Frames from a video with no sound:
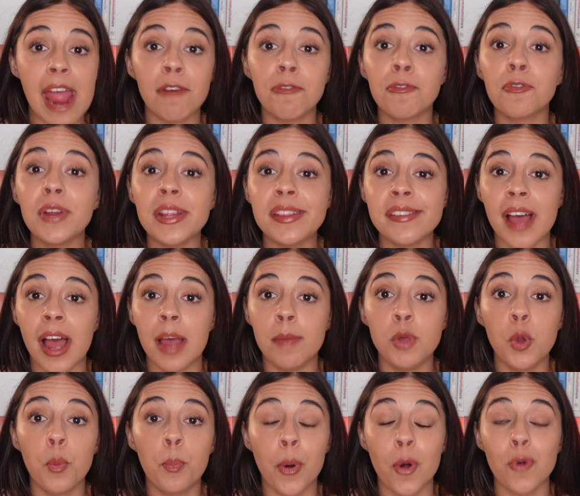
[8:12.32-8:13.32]
every
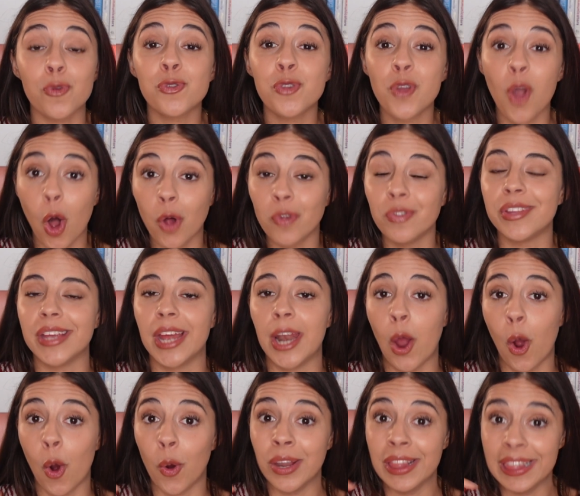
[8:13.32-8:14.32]
time you post
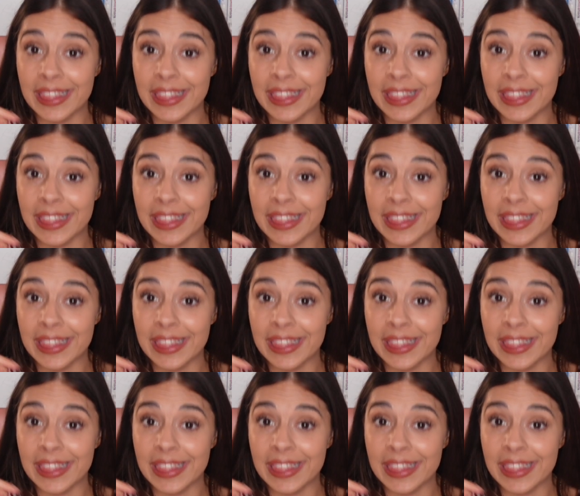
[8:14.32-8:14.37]
content on